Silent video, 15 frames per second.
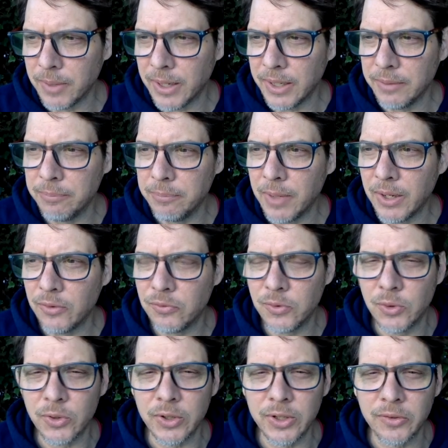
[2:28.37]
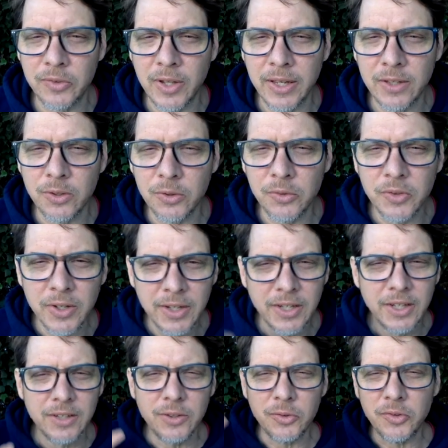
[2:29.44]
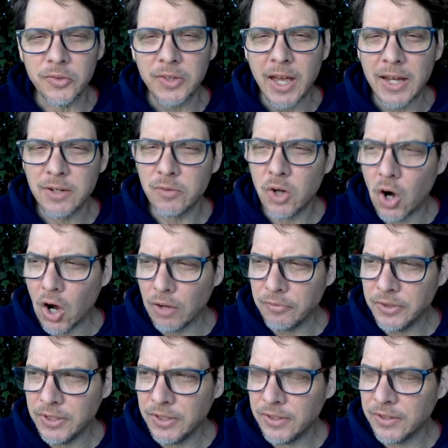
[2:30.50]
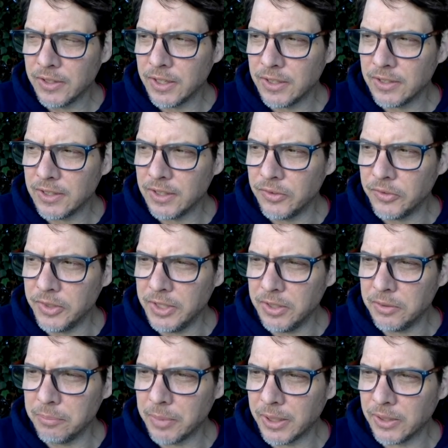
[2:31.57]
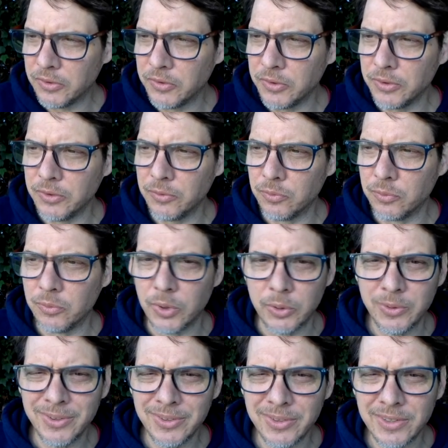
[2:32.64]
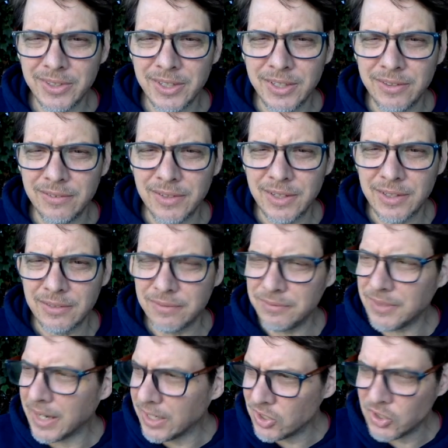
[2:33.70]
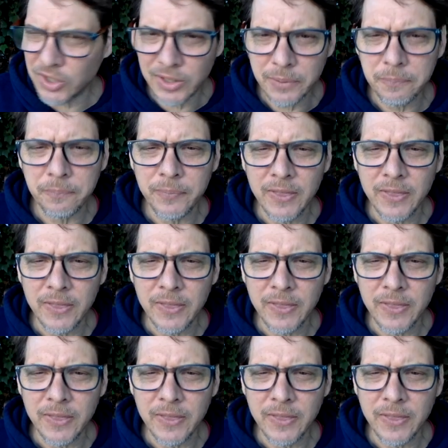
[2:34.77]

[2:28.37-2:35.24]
My metaphor is like those, there's this kind of coffee that is eaten by a certain rodent in Asia